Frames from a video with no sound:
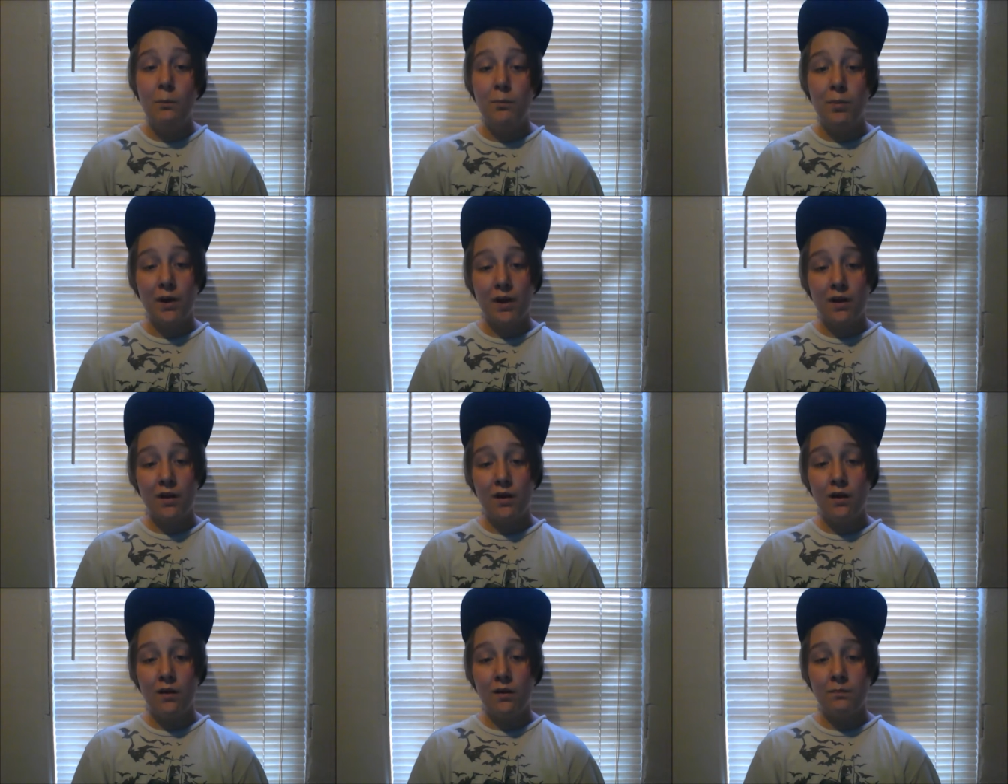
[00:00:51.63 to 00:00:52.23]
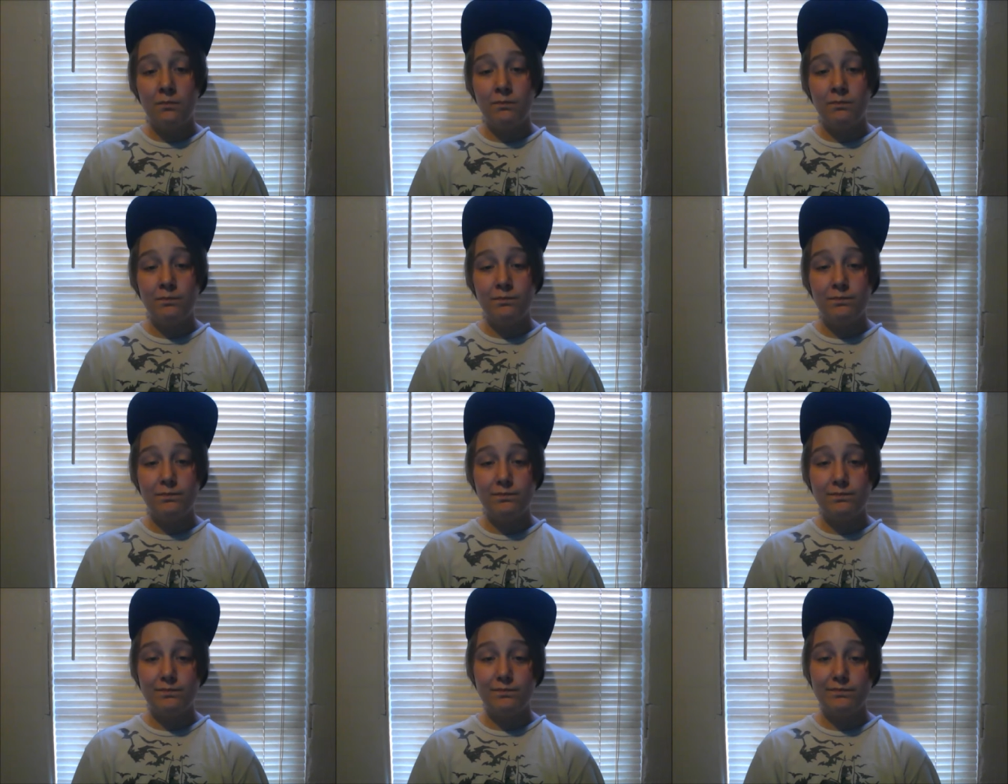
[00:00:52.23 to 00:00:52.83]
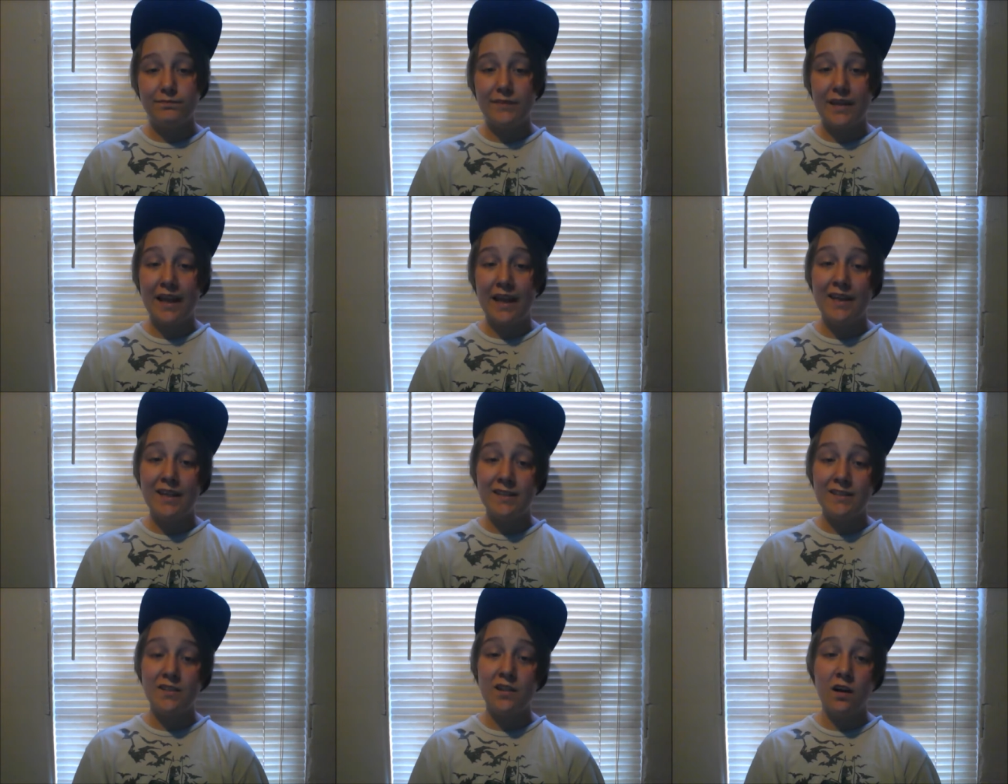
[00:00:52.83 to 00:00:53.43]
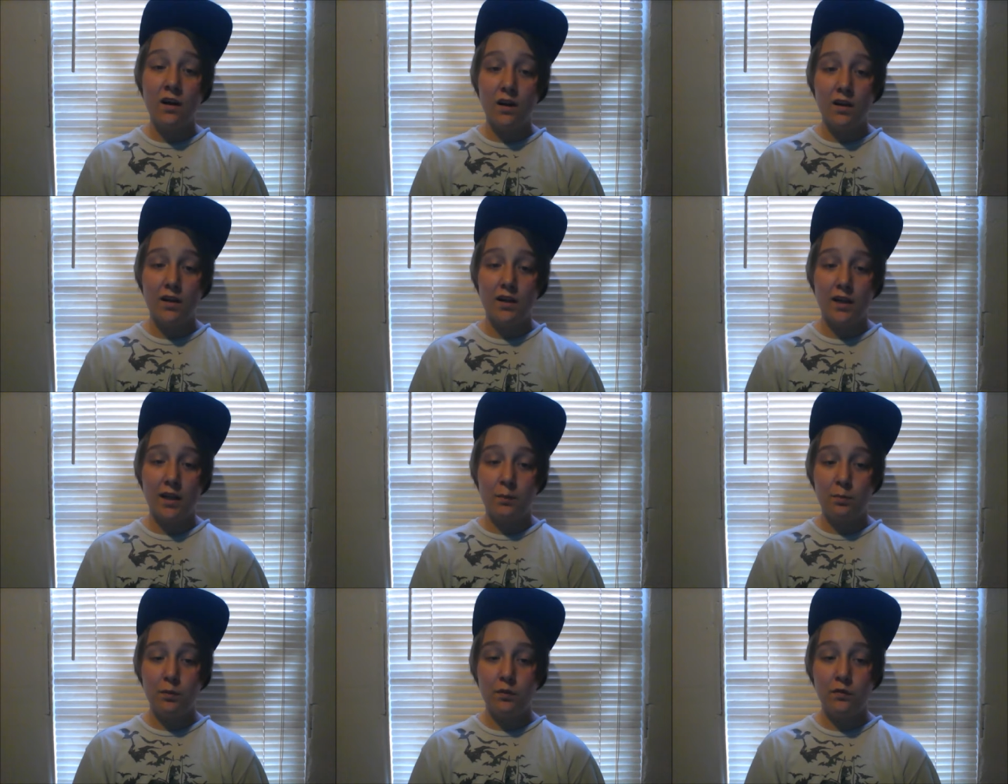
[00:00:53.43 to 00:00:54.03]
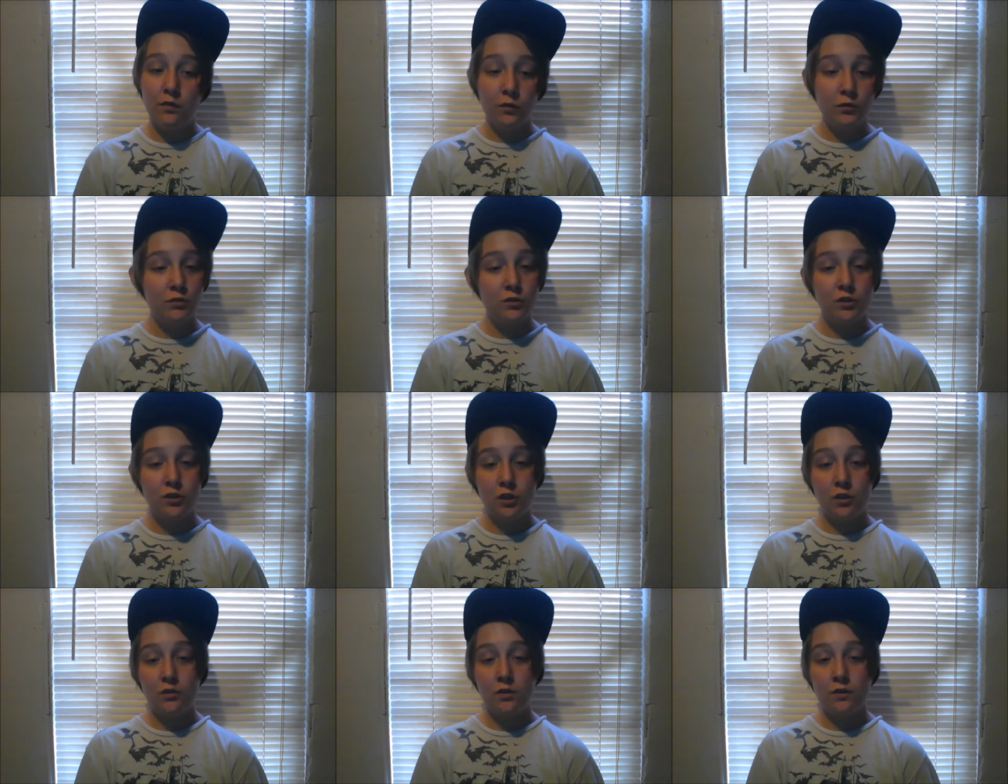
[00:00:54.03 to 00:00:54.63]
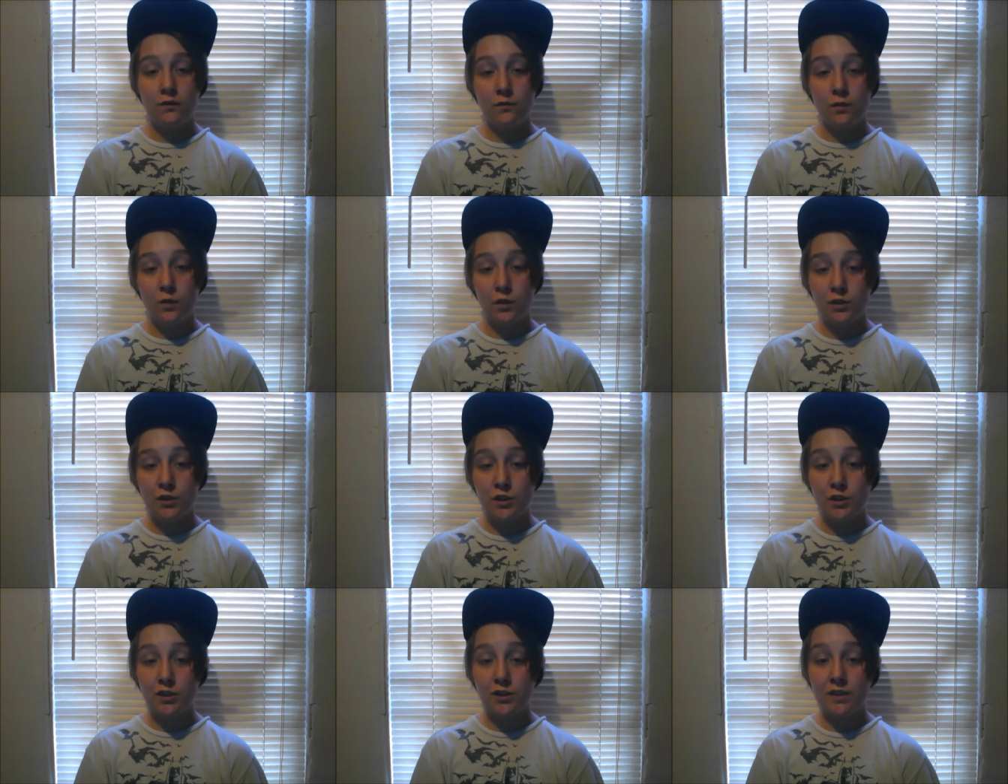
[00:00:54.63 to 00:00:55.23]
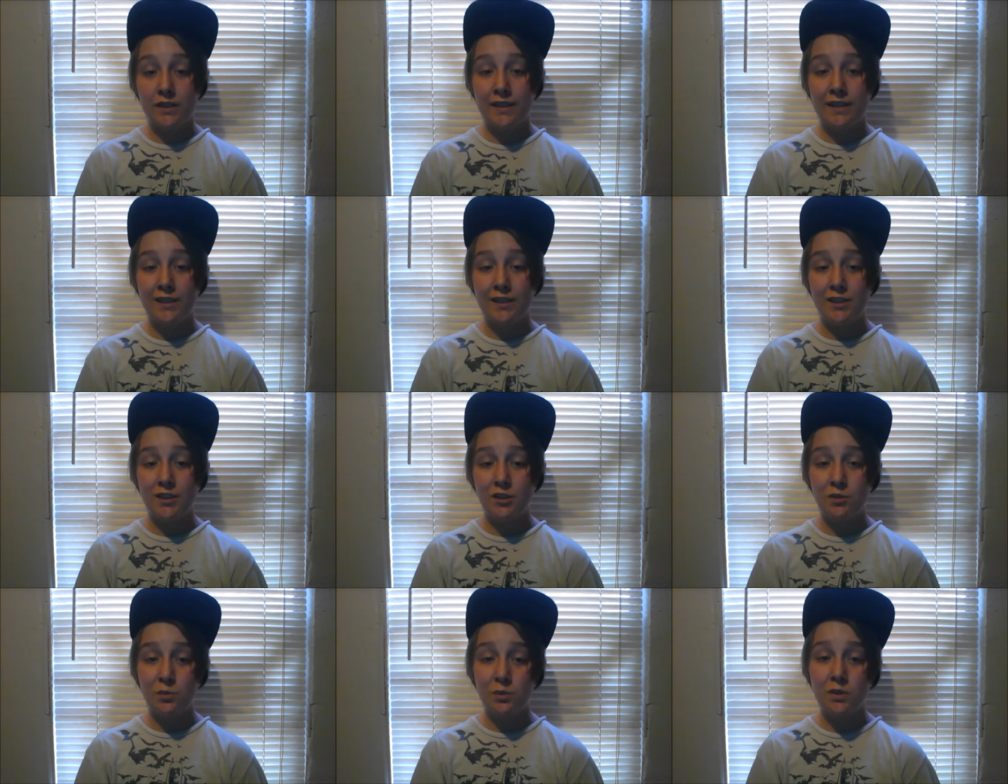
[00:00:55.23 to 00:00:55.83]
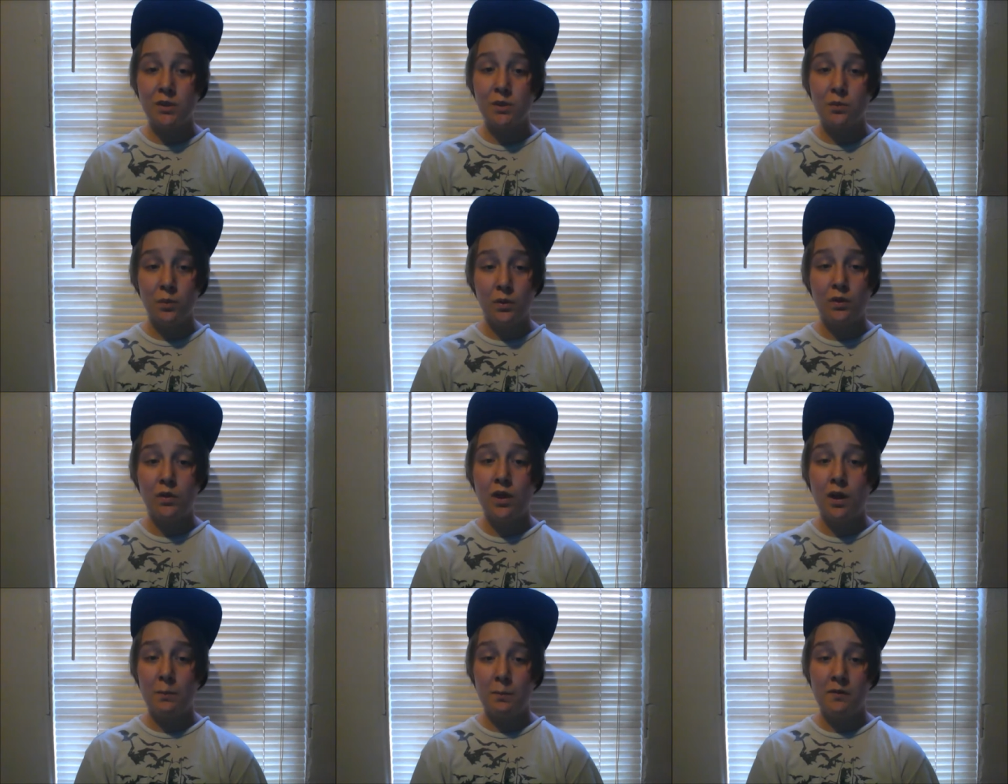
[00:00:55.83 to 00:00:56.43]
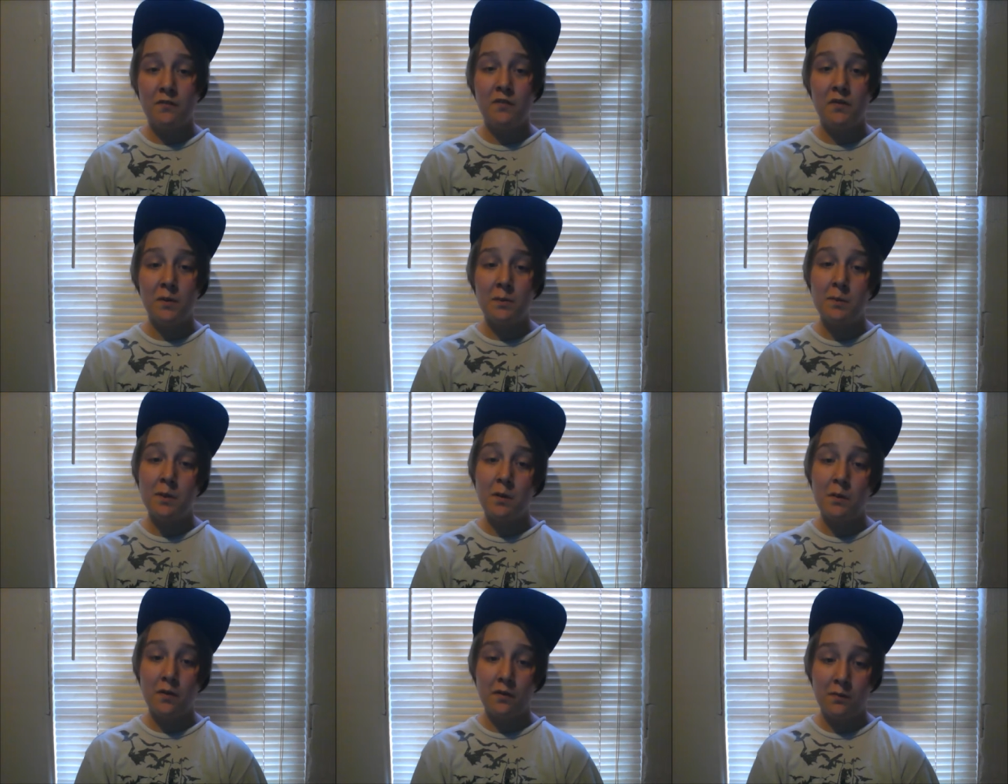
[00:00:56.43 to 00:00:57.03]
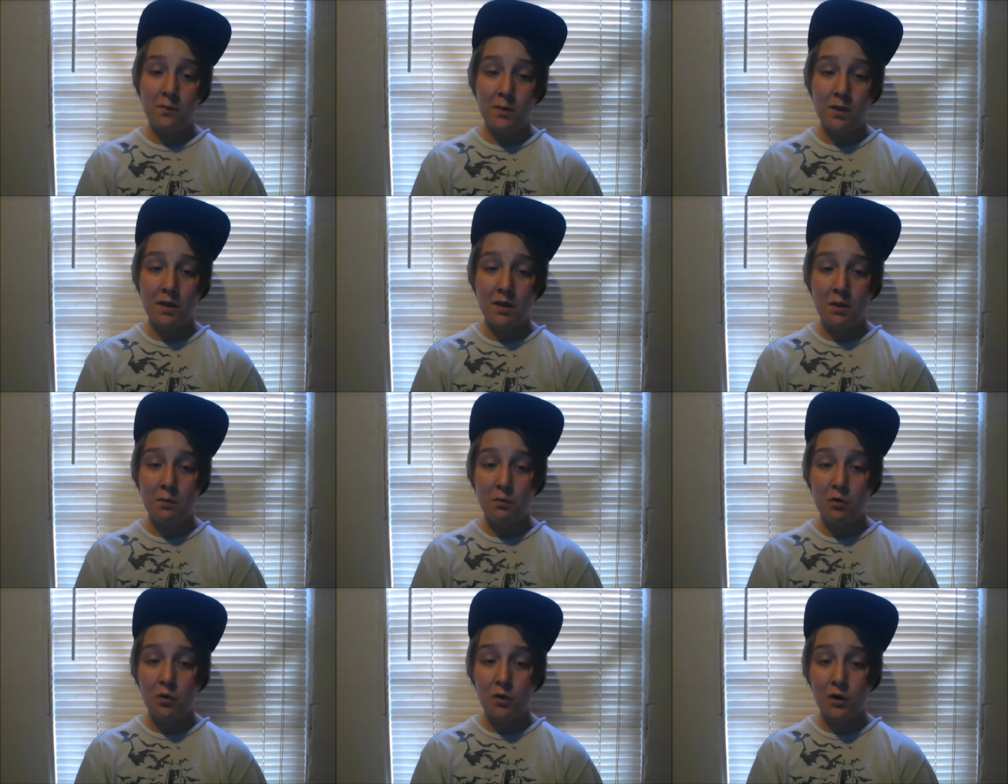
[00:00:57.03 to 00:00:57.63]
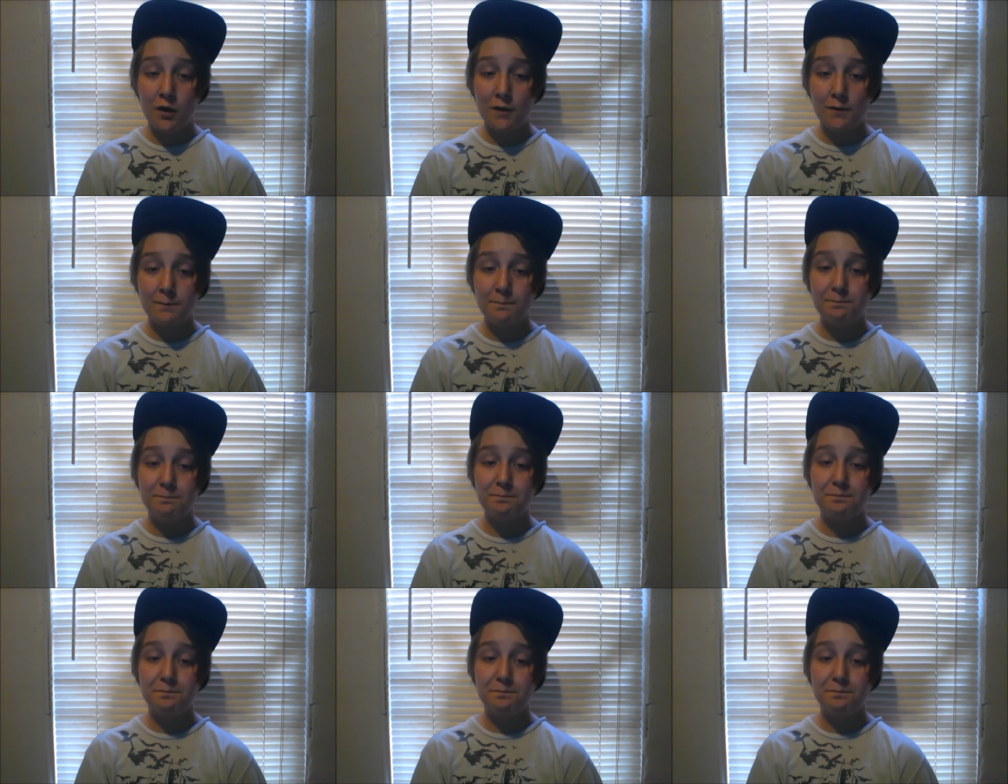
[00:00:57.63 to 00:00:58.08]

But, um, it is not an April Fool's joke, unfortunately. She really will not be filming with me anymore.